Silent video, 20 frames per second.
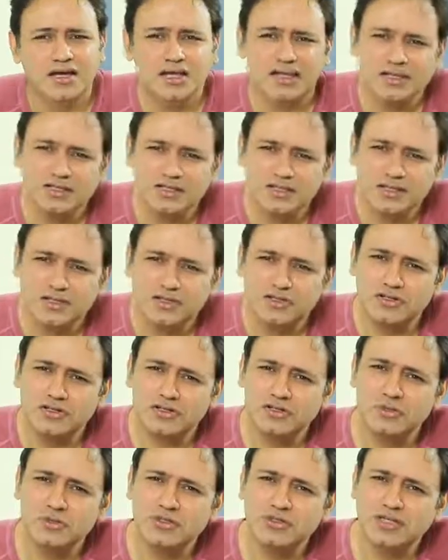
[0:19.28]
is
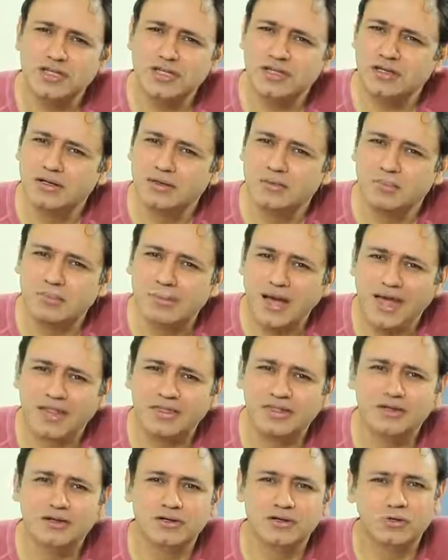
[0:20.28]
introduce the
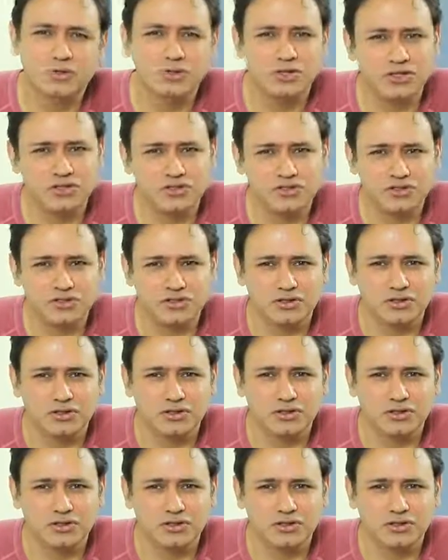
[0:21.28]
math notation.